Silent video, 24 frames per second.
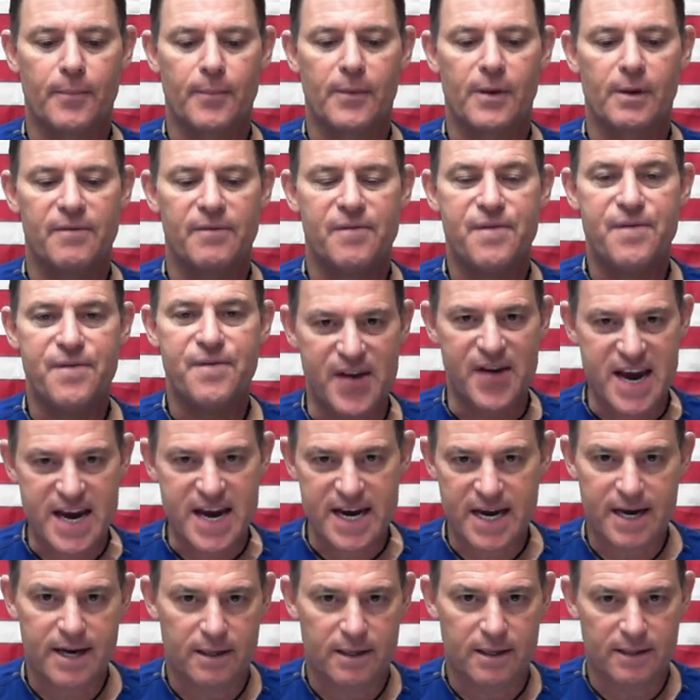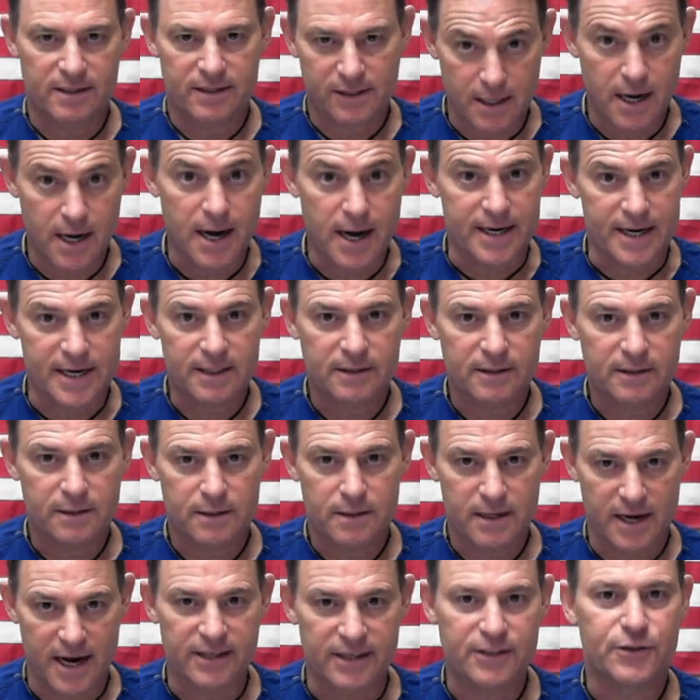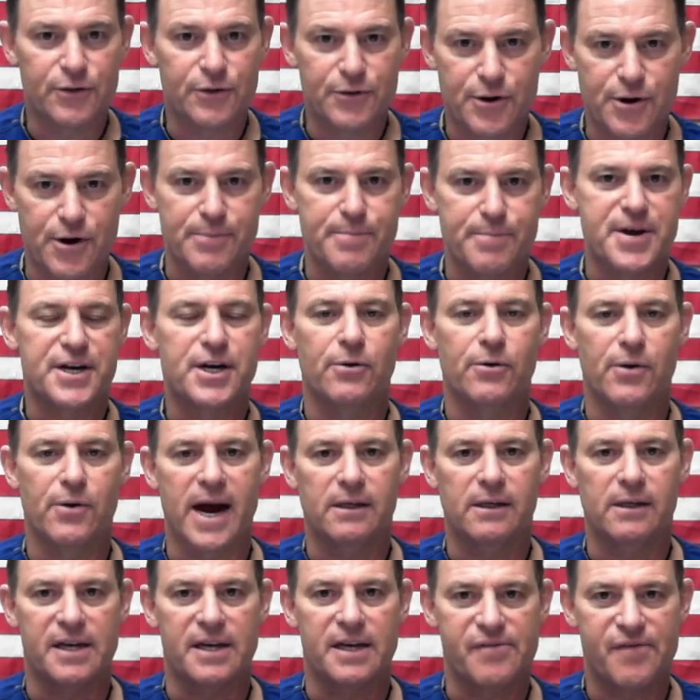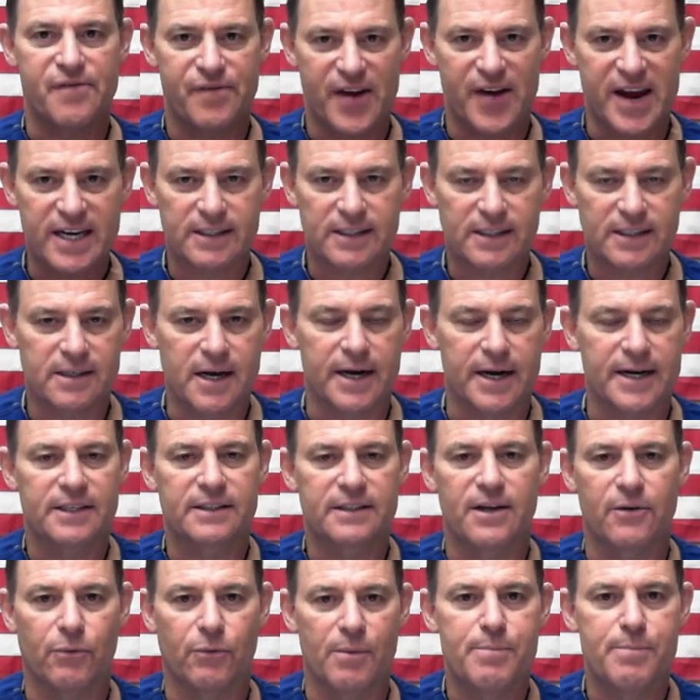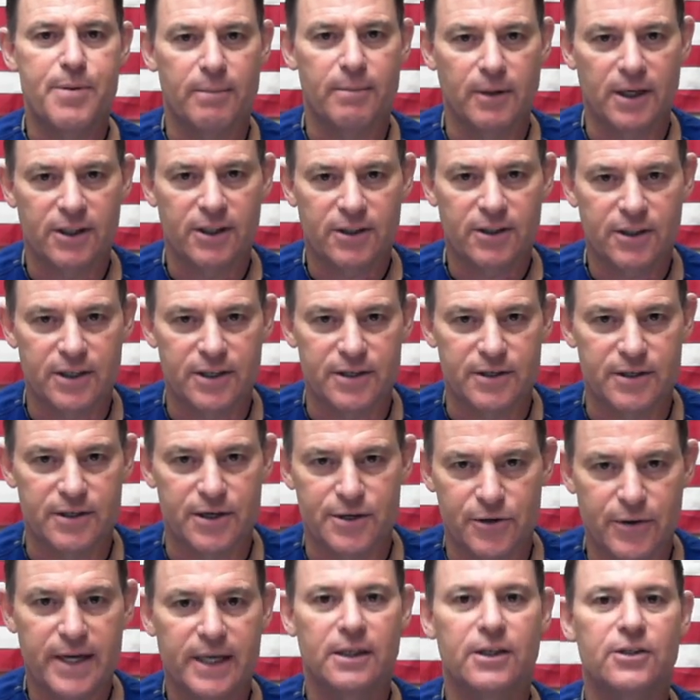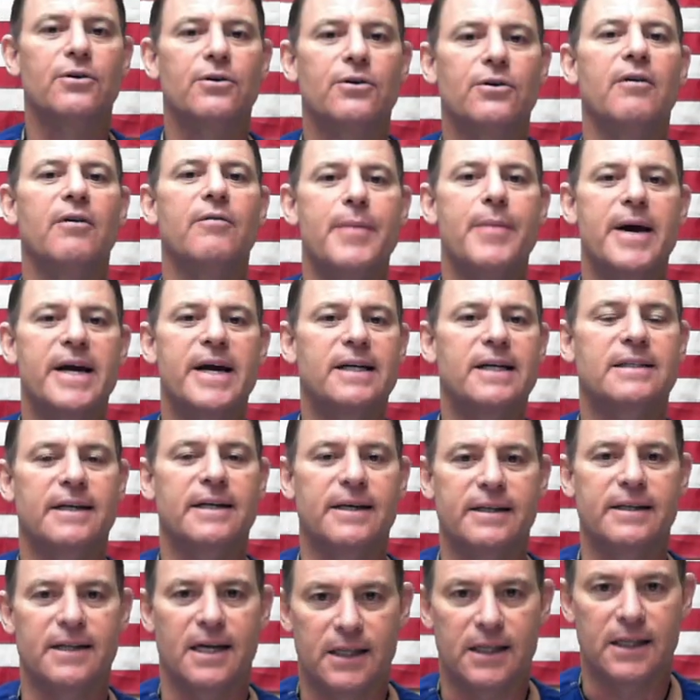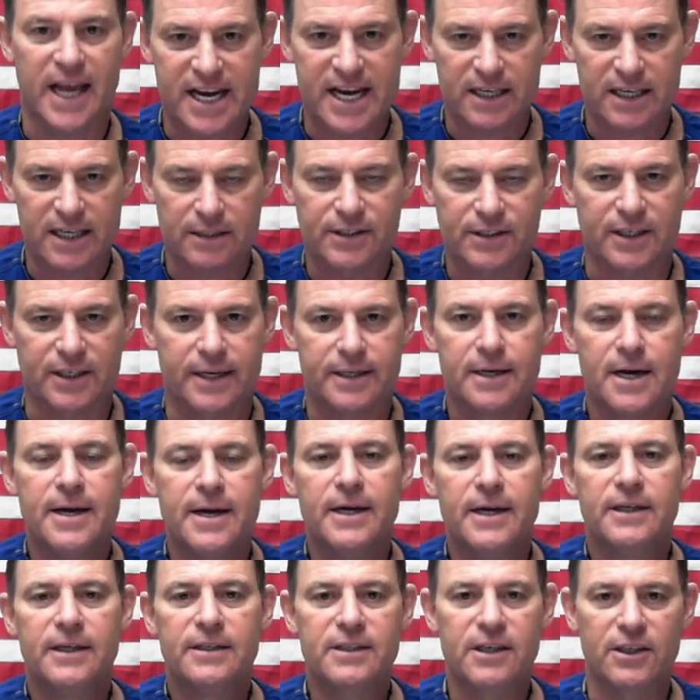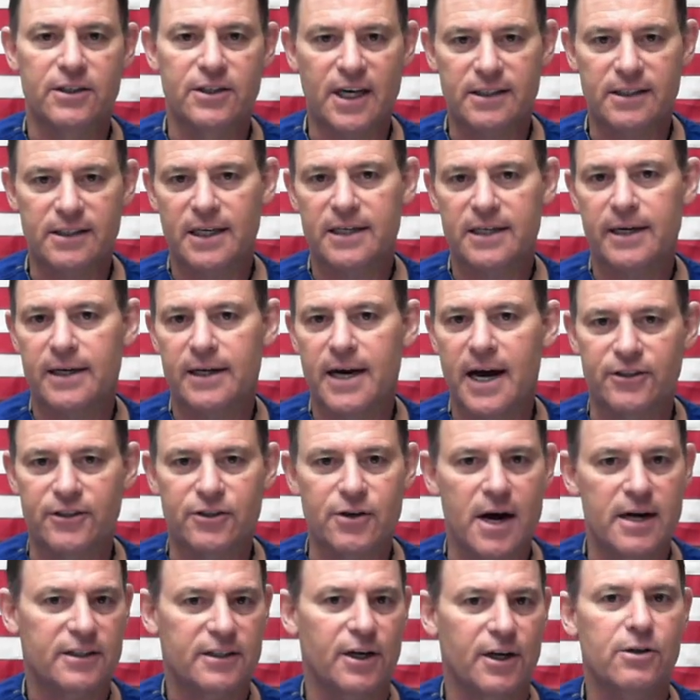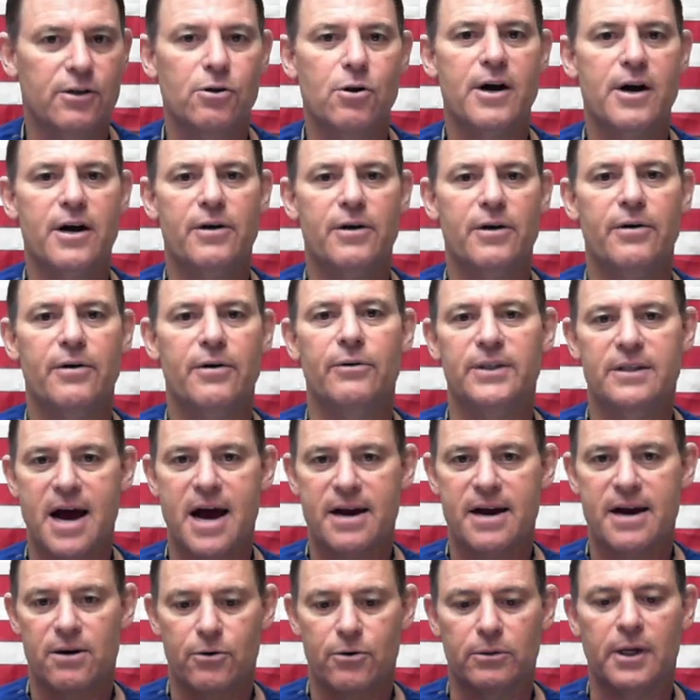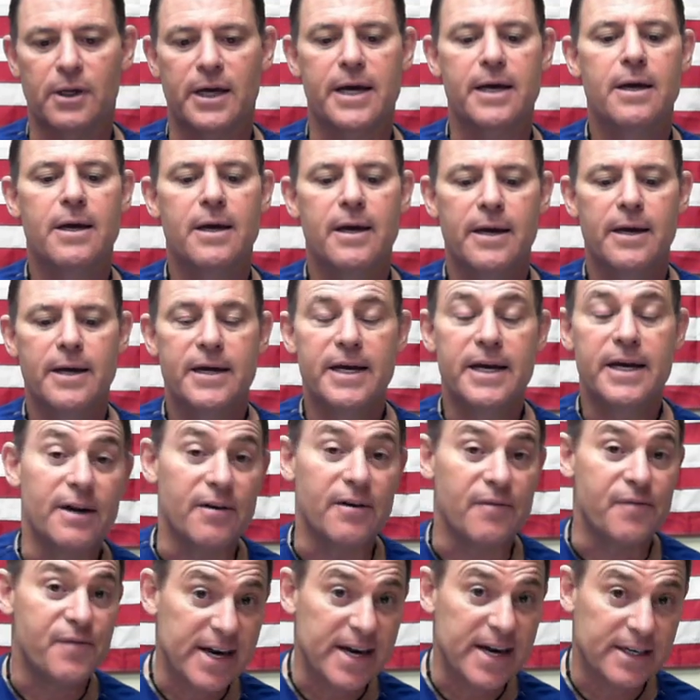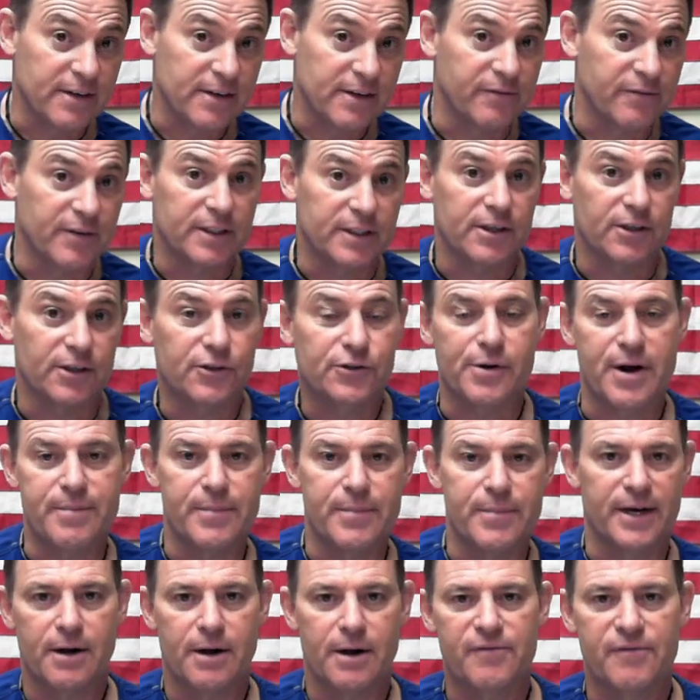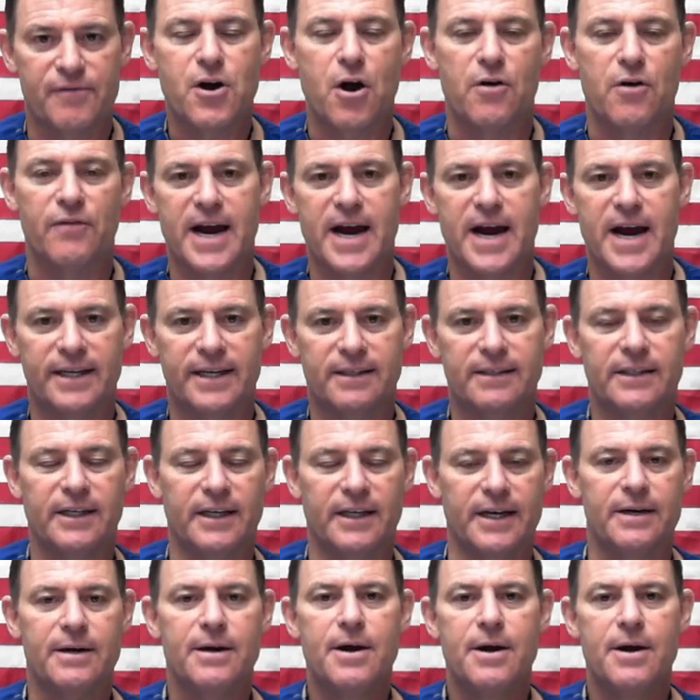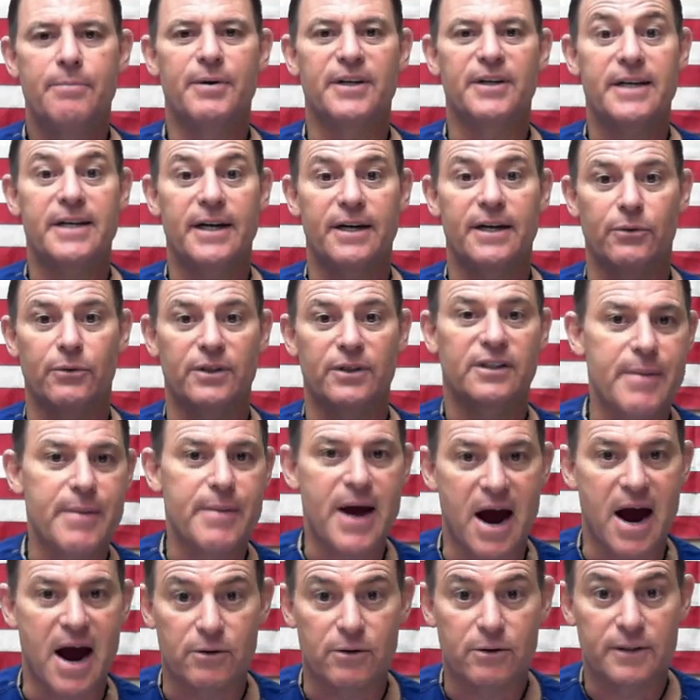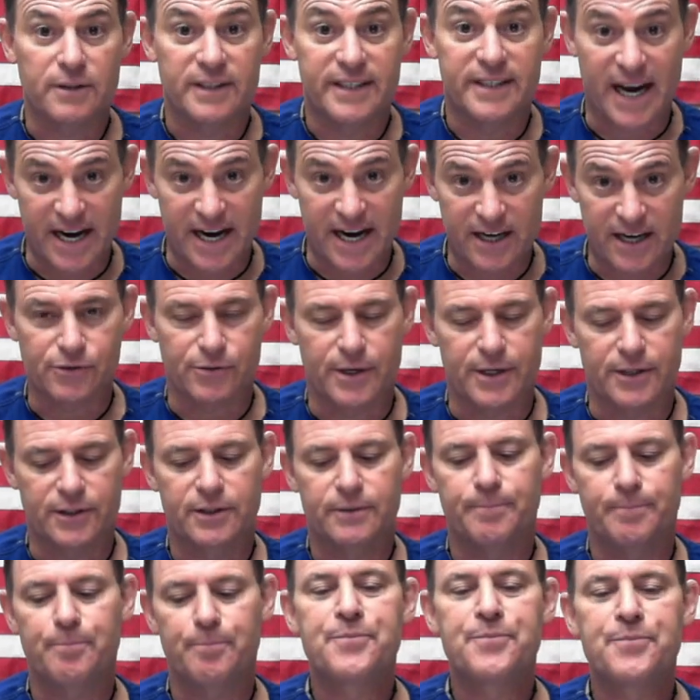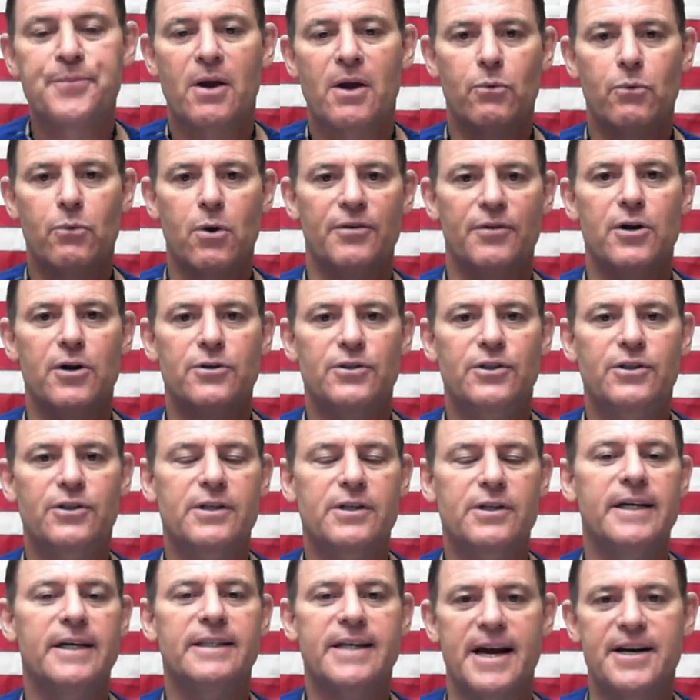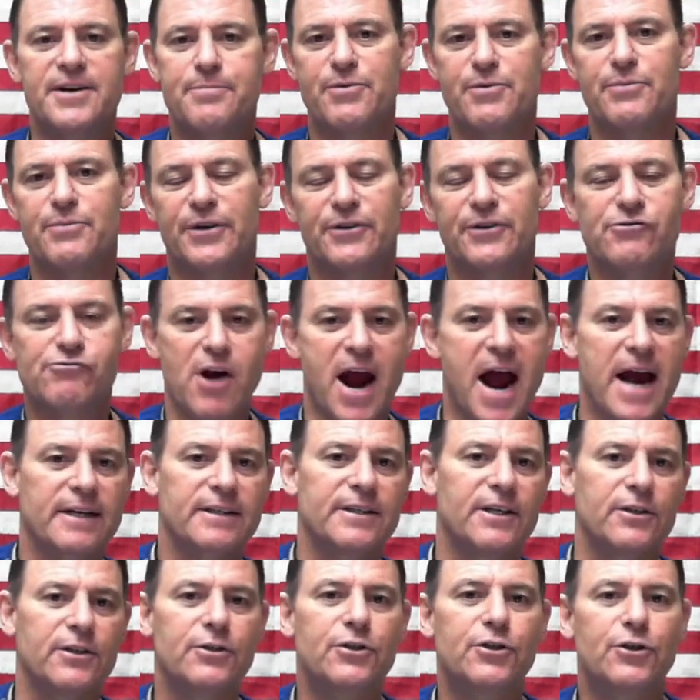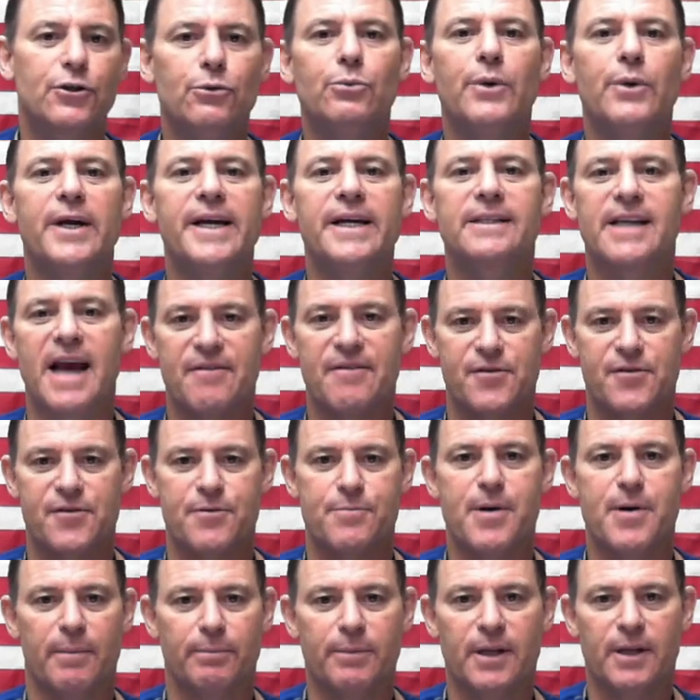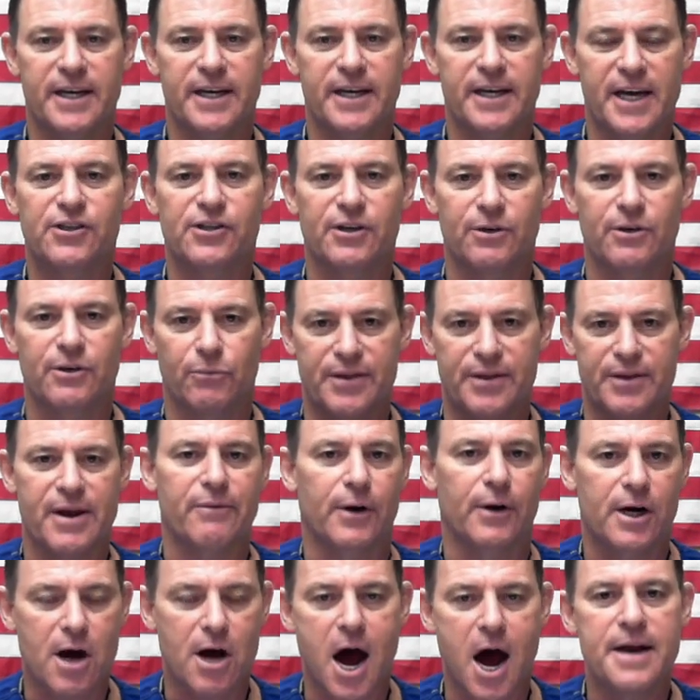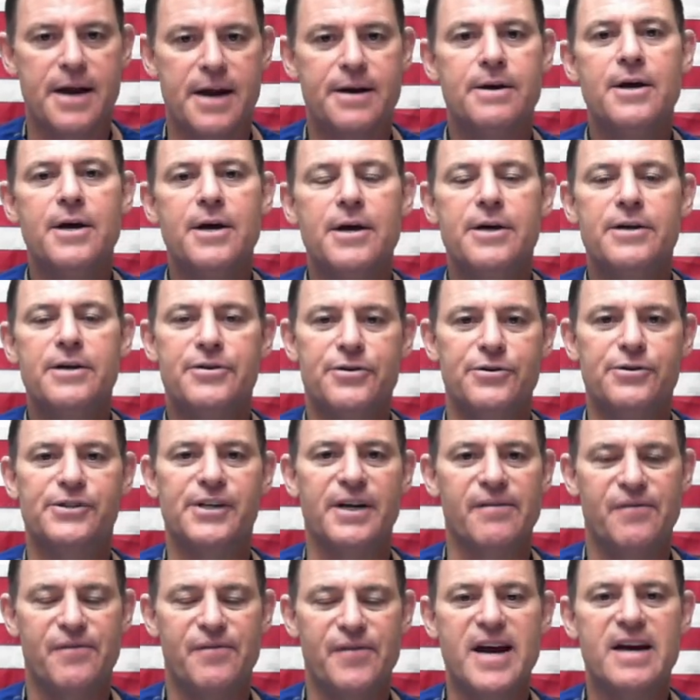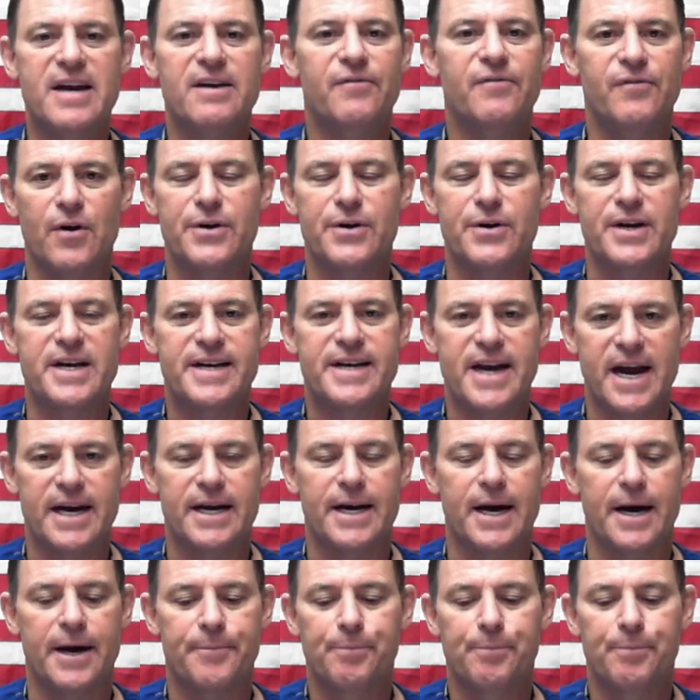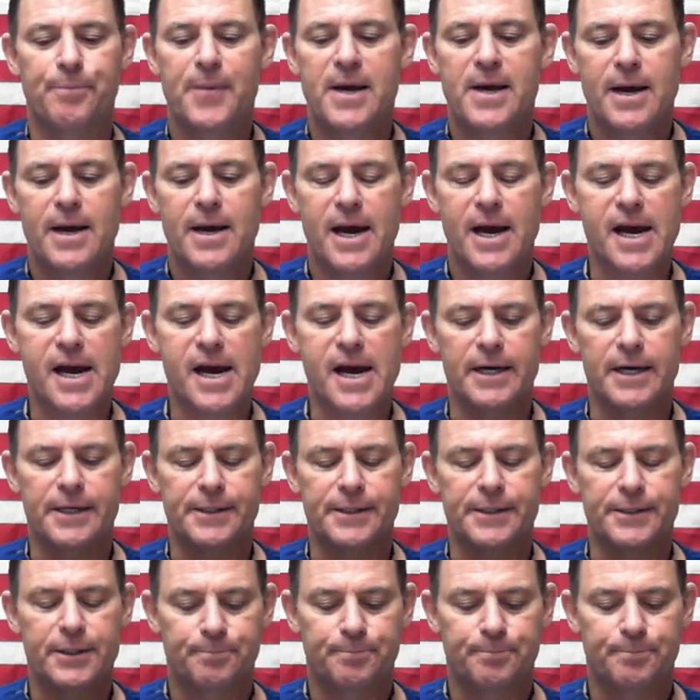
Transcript: fake studies. Yes, you heard me correctly. Fake studies that were published in the New England Journal of Medicine and the Lancet, suggesting that hydroxychloroquine was not only ineffective at the treatment of COVID-19, but that it was somehow dangerous. Well, those studies had to be retracted 2 weeks after publication when they were caught using fake, phony data. And